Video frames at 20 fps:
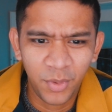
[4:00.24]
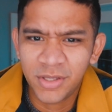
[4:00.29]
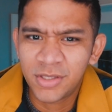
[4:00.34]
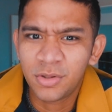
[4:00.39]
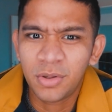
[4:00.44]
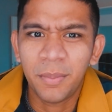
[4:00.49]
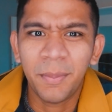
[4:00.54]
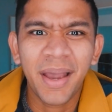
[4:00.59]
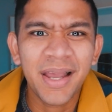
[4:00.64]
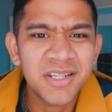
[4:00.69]
way
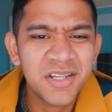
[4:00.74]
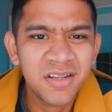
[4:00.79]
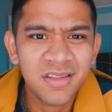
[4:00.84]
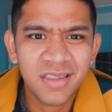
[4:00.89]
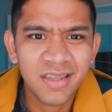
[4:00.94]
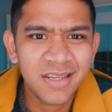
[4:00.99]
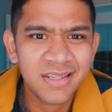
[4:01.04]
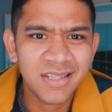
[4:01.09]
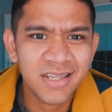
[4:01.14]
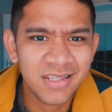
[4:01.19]
to imagine
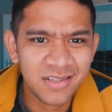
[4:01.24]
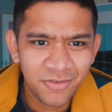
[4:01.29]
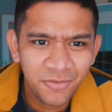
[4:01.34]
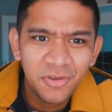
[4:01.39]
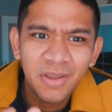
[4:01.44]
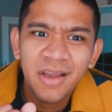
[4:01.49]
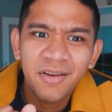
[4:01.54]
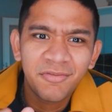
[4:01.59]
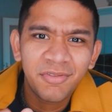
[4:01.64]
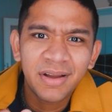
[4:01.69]
this is
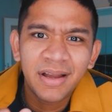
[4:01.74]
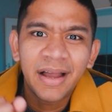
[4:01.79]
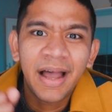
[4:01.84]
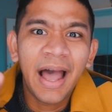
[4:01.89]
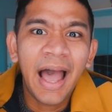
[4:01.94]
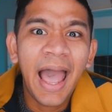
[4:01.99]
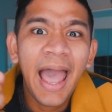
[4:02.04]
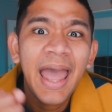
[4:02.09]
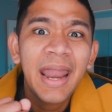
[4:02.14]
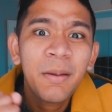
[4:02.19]
we have a
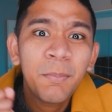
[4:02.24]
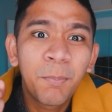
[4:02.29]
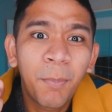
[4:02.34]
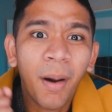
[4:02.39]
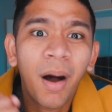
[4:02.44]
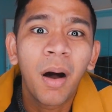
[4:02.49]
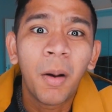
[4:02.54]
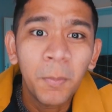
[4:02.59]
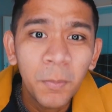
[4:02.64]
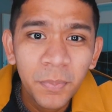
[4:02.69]
hand
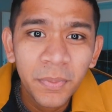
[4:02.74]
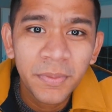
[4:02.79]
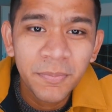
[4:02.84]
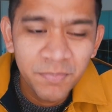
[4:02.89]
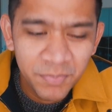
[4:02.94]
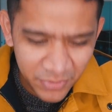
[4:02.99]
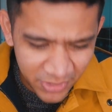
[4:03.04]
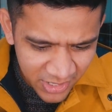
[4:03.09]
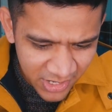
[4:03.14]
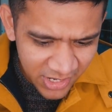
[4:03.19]
pump.
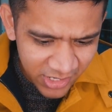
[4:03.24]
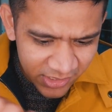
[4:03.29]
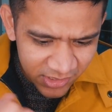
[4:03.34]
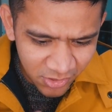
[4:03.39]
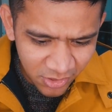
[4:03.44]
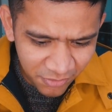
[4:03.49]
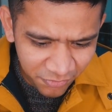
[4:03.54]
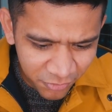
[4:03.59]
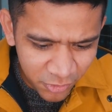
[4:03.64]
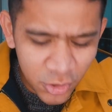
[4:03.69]

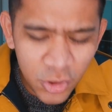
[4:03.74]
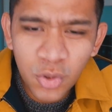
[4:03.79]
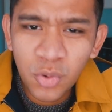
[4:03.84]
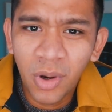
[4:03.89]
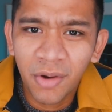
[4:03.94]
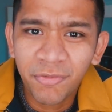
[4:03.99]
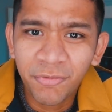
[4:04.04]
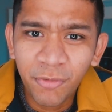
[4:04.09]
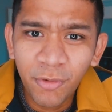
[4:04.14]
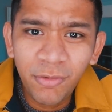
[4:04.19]
So if you
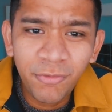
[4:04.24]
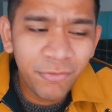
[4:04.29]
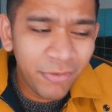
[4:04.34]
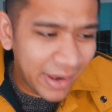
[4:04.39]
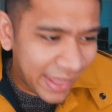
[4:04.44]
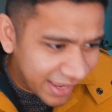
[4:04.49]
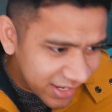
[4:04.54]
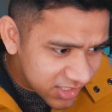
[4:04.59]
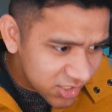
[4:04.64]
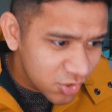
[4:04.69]
do a full
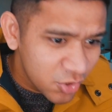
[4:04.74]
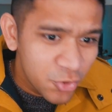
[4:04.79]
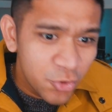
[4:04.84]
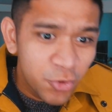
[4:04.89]
flex,